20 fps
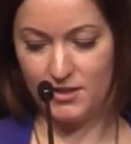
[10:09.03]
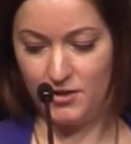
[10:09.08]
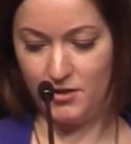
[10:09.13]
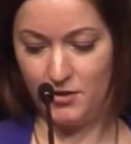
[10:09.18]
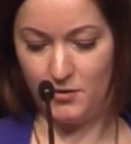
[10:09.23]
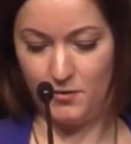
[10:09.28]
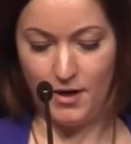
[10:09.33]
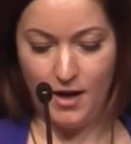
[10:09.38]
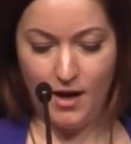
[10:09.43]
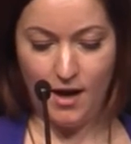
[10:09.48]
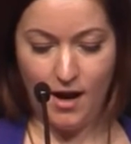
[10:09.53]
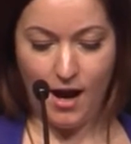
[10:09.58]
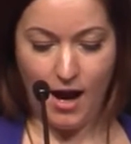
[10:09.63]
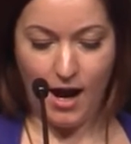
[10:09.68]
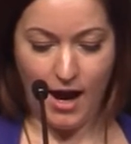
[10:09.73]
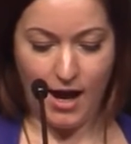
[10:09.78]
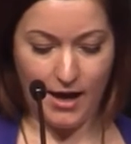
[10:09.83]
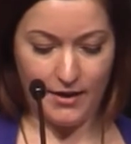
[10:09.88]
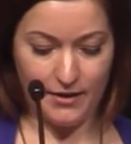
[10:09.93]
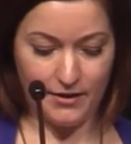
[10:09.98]
to
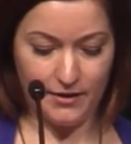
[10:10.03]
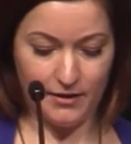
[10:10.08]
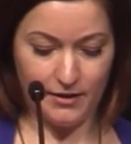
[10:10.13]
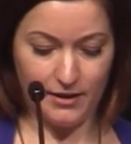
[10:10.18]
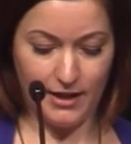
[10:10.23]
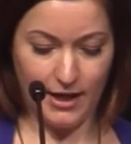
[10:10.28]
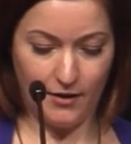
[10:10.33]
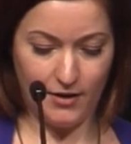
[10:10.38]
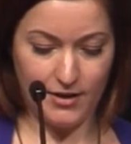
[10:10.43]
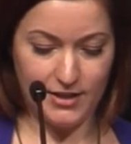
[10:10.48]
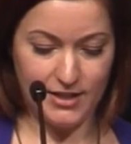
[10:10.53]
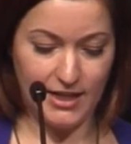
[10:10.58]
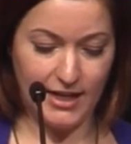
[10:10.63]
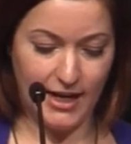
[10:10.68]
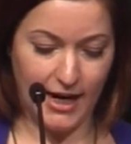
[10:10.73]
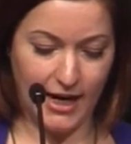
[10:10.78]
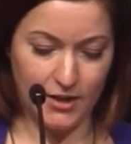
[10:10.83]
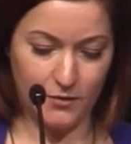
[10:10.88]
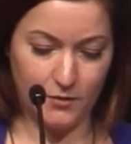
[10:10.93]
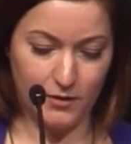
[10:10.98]
guaranteed
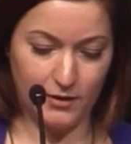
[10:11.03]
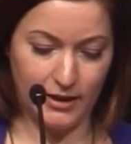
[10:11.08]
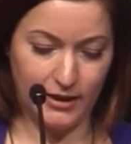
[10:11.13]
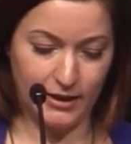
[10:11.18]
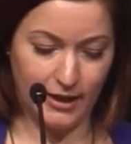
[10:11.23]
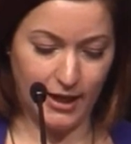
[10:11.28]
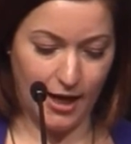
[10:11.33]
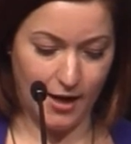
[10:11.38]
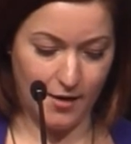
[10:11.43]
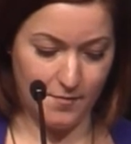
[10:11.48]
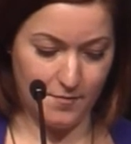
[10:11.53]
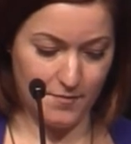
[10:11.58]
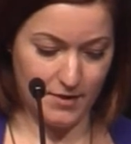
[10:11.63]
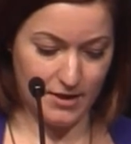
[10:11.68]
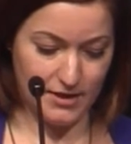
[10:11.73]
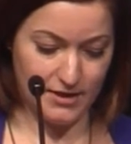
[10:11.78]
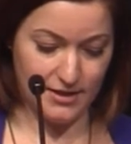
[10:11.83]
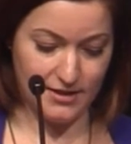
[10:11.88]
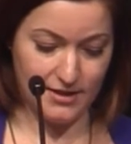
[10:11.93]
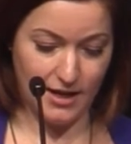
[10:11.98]
annual income
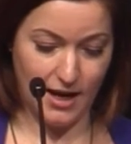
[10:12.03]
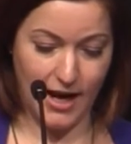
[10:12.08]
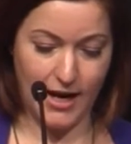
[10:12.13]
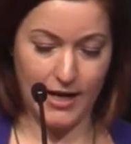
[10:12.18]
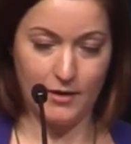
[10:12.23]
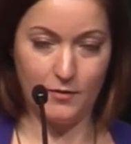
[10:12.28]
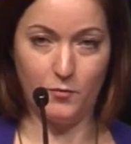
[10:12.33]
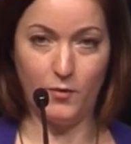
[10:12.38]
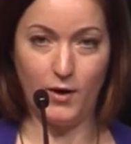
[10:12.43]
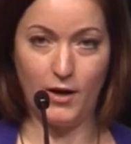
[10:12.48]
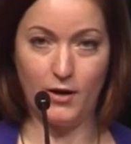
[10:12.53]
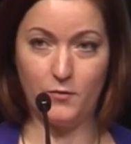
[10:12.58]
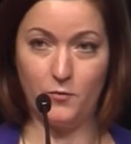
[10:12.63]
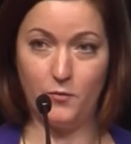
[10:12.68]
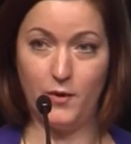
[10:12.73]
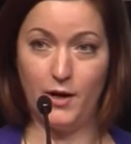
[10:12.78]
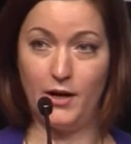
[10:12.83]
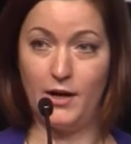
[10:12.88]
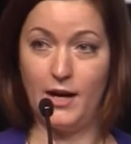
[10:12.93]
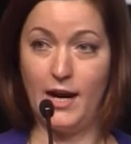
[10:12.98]
design,
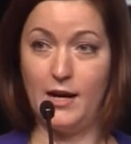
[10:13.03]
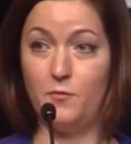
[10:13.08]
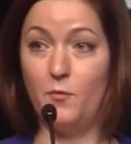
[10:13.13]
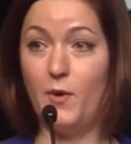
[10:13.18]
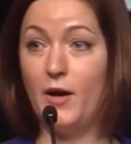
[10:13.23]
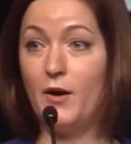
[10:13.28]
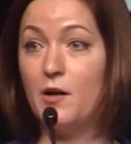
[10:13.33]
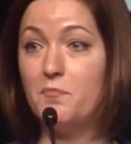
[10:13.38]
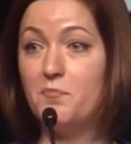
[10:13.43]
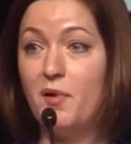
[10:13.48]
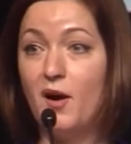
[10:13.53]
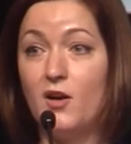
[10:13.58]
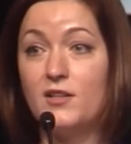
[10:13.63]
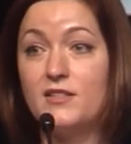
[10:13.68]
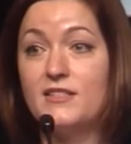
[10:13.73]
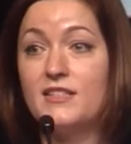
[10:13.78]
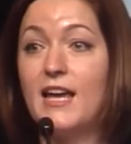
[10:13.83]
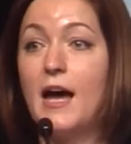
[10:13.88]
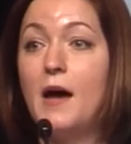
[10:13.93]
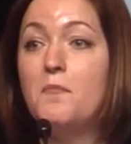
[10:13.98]
where it
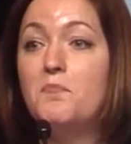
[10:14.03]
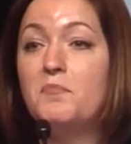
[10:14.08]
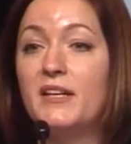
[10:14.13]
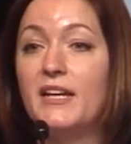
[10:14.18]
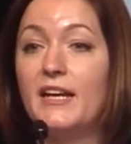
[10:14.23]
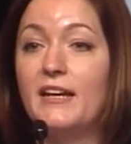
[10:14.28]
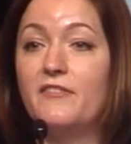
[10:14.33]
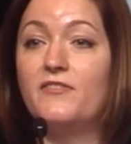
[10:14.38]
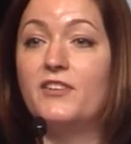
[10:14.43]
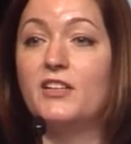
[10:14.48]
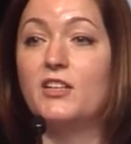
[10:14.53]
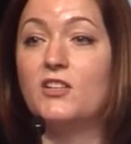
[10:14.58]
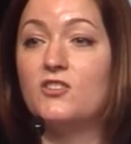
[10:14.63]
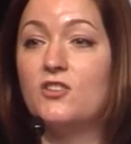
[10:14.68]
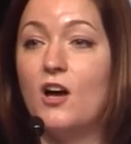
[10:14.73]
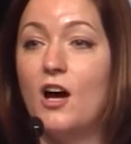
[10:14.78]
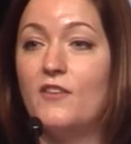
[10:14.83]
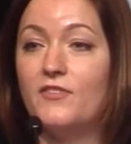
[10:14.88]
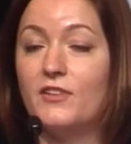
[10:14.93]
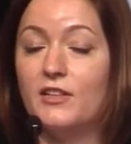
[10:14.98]
parts company
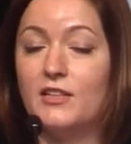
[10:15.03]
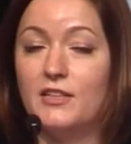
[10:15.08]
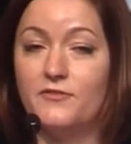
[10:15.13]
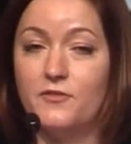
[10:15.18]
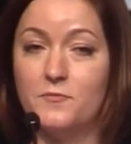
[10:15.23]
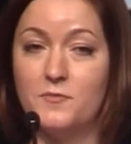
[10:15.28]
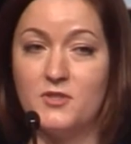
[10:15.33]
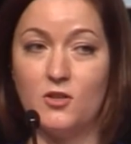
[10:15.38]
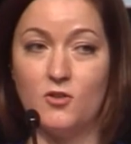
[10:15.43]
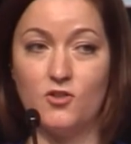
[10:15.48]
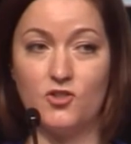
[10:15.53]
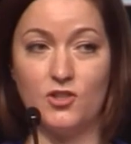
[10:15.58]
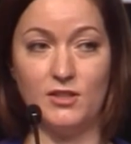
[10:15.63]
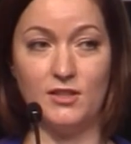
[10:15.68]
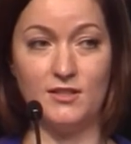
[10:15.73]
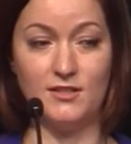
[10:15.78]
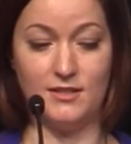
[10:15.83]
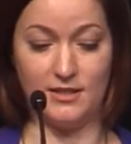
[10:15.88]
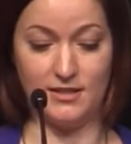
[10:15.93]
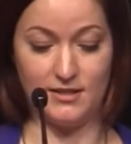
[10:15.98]
philosophically from social
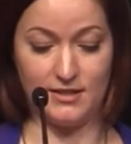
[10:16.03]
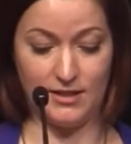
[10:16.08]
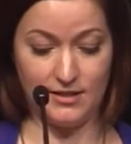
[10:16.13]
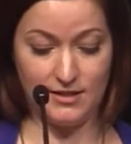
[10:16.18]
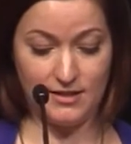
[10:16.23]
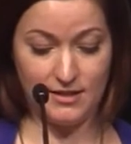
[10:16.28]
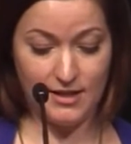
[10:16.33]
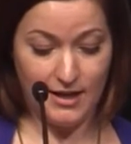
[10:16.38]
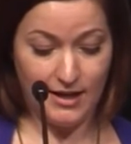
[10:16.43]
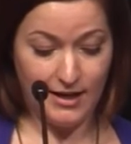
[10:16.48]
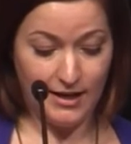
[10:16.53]
assistance.